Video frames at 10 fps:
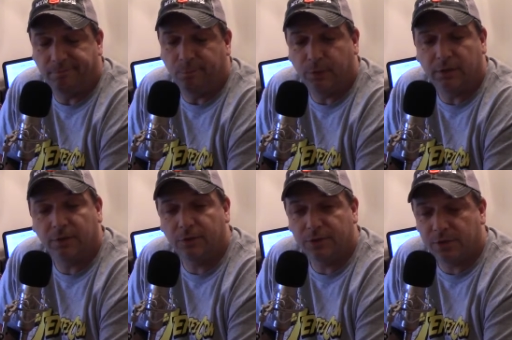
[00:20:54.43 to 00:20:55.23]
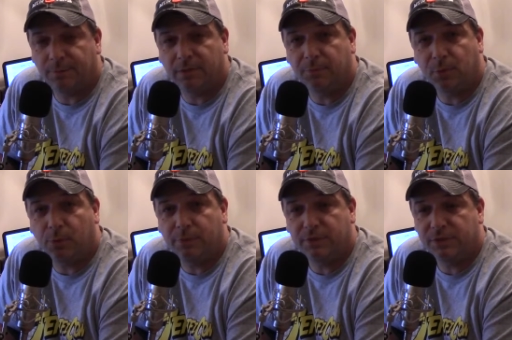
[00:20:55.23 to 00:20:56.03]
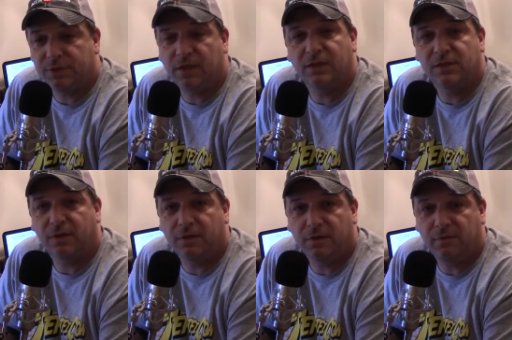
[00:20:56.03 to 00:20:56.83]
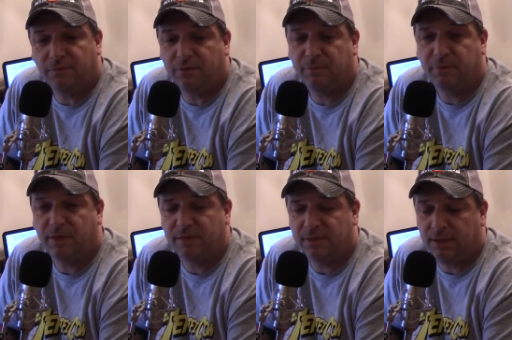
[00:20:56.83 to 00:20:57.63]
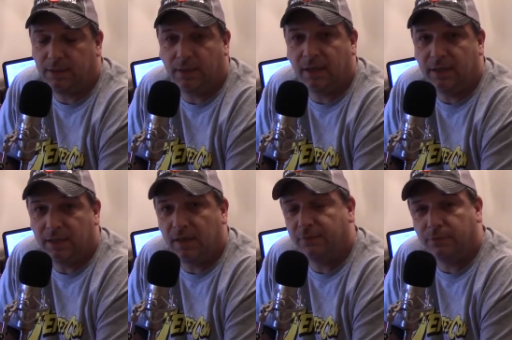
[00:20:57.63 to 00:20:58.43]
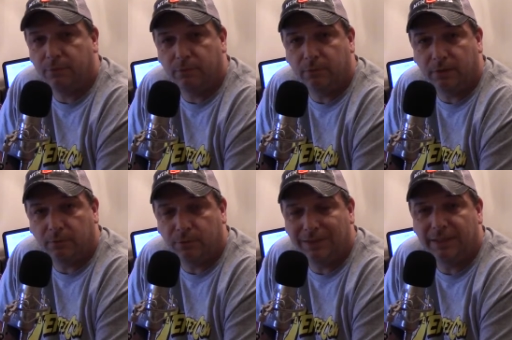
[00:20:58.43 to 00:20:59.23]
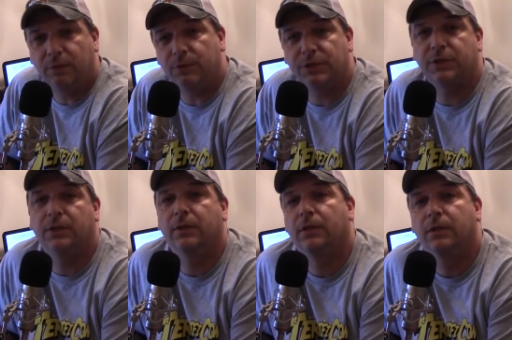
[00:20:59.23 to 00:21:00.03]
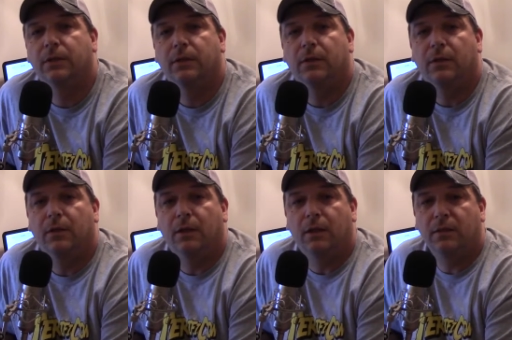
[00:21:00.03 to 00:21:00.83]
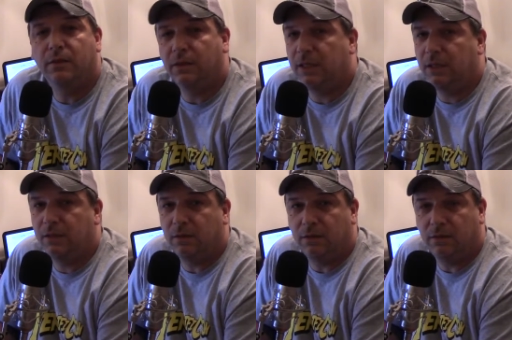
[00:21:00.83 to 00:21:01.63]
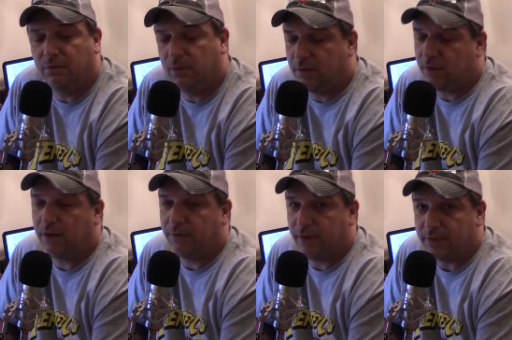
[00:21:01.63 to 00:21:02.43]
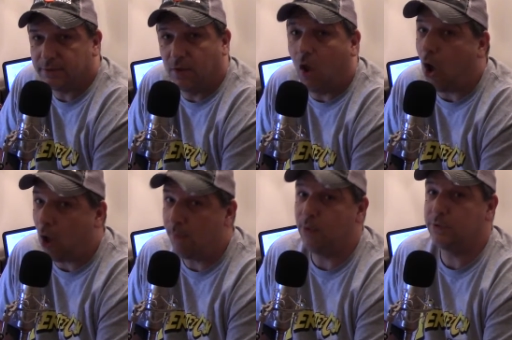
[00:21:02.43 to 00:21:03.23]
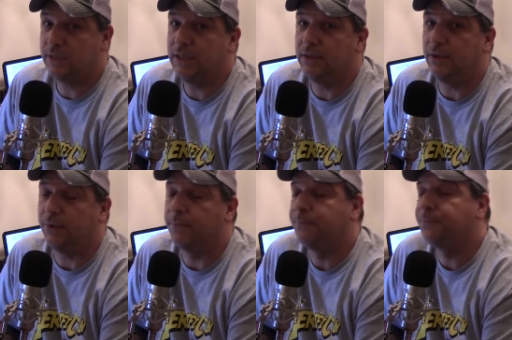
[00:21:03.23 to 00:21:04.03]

with the good jump on the pole position. I started in first place, and I never relinquished the lead through the entire race. Almost did, though.